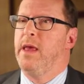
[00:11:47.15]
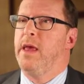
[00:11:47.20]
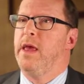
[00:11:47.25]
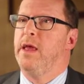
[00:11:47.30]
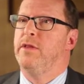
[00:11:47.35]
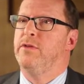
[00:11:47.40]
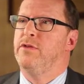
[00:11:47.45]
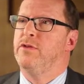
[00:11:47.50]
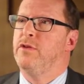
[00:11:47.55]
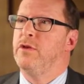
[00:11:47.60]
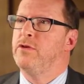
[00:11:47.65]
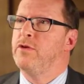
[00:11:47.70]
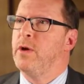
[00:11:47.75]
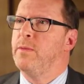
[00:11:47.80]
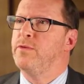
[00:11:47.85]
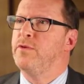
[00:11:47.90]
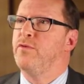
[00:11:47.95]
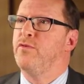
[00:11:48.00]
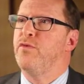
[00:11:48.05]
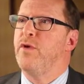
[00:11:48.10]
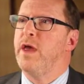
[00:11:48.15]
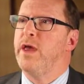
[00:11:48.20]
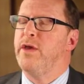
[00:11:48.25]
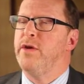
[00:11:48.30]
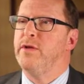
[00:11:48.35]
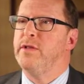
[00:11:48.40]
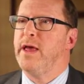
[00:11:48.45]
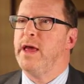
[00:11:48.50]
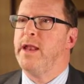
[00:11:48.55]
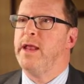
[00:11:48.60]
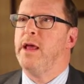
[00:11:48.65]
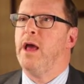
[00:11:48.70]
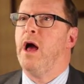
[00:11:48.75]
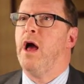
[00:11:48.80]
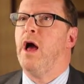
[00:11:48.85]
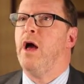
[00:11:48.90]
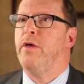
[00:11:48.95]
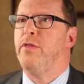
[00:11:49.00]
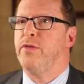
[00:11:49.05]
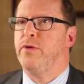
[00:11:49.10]
in terms of regulating
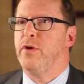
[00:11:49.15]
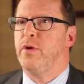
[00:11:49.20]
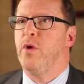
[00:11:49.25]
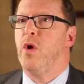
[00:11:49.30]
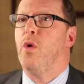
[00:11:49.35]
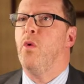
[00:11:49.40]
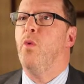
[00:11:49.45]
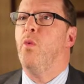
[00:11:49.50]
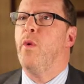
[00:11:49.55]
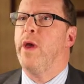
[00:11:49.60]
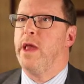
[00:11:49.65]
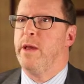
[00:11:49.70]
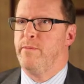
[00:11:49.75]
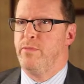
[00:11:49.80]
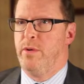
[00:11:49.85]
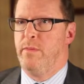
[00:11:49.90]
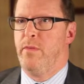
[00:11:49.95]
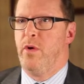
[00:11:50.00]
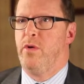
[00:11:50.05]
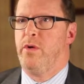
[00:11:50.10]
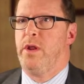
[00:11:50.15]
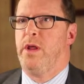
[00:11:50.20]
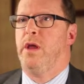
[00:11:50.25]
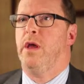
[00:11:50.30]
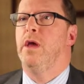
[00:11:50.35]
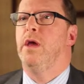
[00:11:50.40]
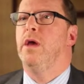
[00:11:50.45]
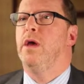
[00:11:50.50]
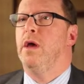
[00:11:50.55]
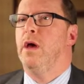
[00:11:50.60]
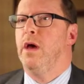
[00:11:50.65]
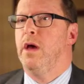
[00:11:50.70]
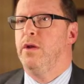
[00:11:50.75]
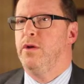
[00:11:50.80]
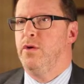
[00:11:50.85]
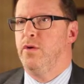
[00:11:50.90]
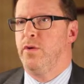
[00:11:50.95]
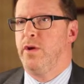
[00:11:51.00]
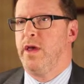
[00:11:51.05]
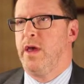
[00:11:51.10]
other wake-promoting
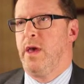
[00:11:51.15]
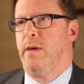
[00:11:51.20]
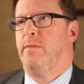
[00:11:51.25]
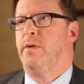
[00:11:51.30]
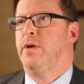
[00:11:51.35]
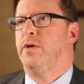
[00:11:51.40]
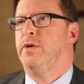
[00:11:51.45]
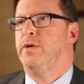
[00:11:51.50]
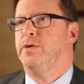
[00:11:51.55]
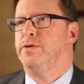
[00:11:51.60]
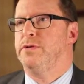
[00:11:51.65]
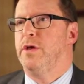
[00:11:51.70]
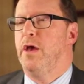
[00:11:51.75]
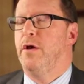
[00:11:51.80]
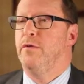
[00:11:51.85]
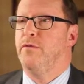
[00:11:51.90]
neurochemicals.